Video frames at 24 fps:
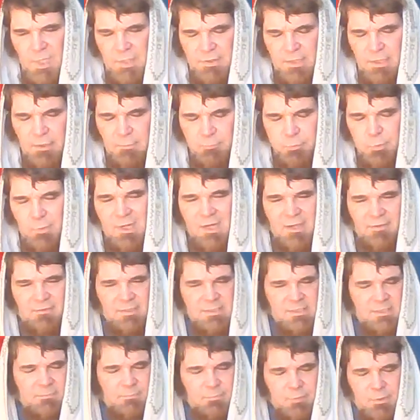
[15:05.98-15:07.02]
they're
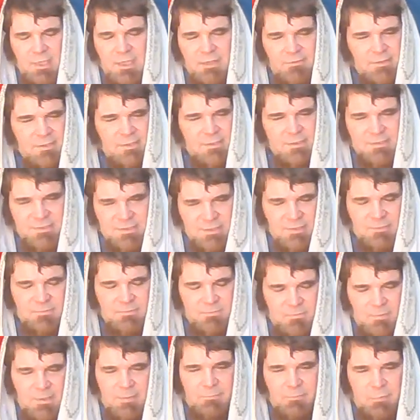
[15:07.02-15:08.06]
brothers, and brothers do
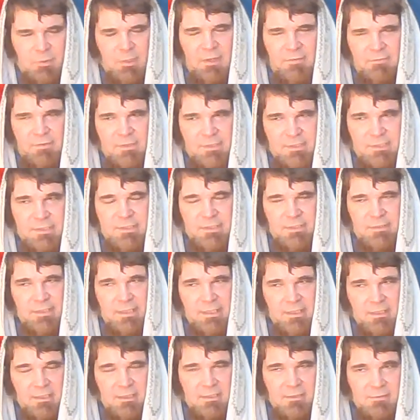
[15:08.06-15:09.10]
what brothers do.
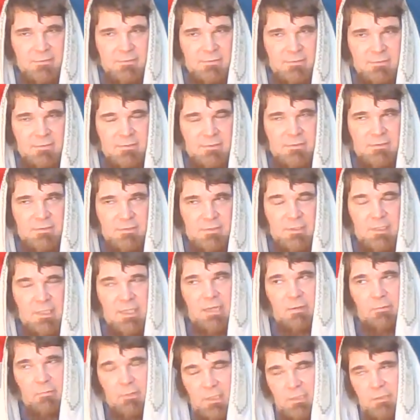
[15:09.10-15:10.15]
You know, you
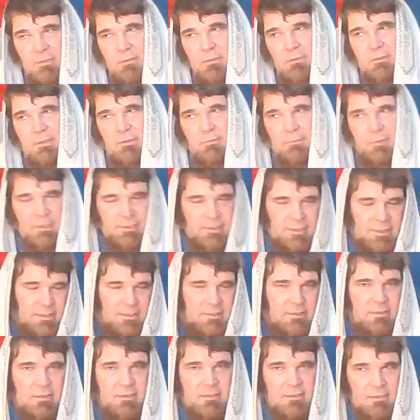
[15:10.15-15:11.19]
got one older, one
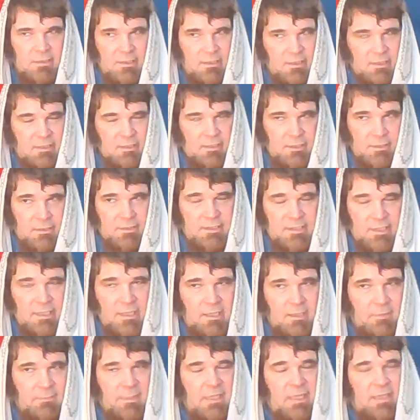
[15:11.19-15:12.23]
younger. You
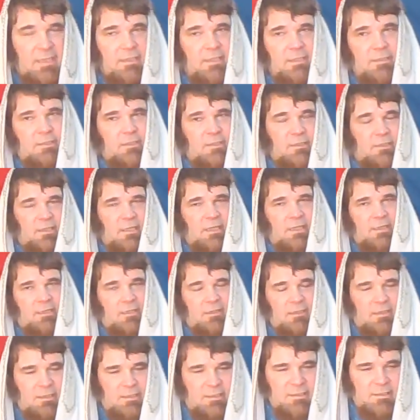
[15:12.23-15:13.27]
tell me that they're not
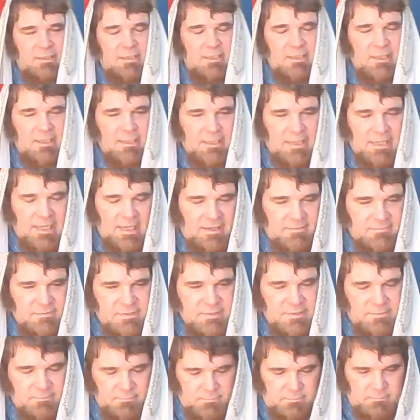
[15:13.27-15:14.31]
gonna have
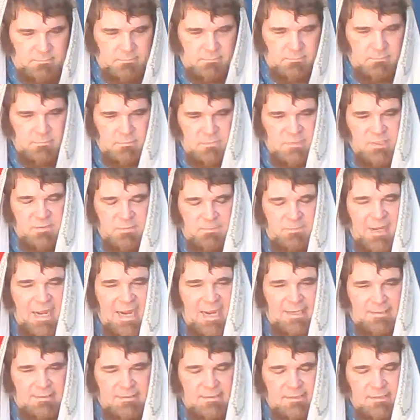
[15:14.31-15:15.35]
some
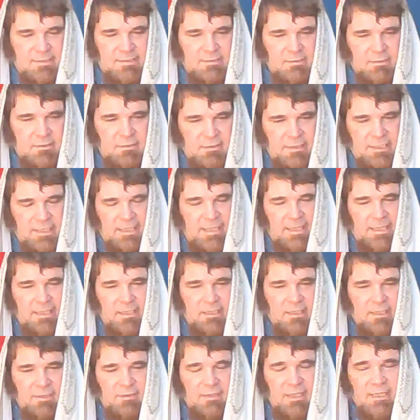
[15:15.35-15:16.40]
spats, okay?
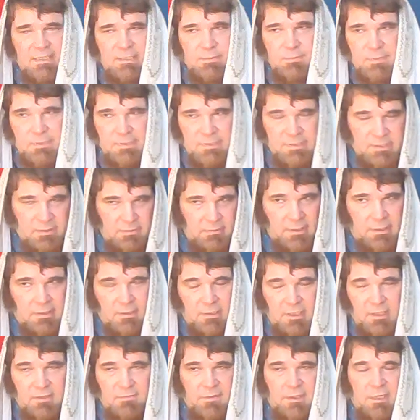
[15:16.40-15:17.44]
And that's what's going
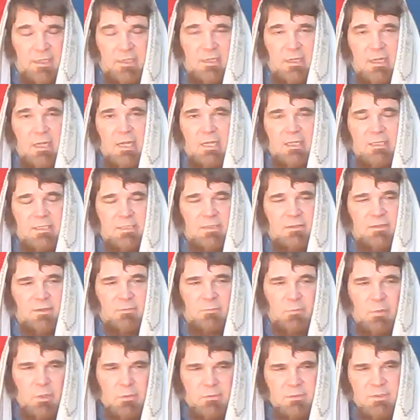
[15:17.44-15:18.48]
on there. So the
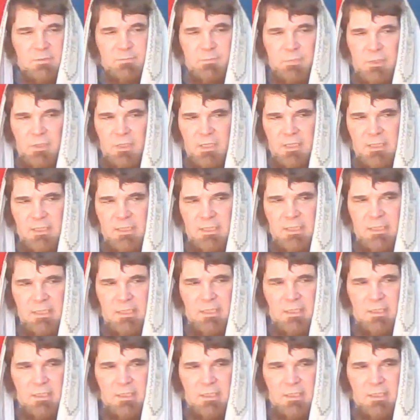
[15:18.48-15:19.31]
most part,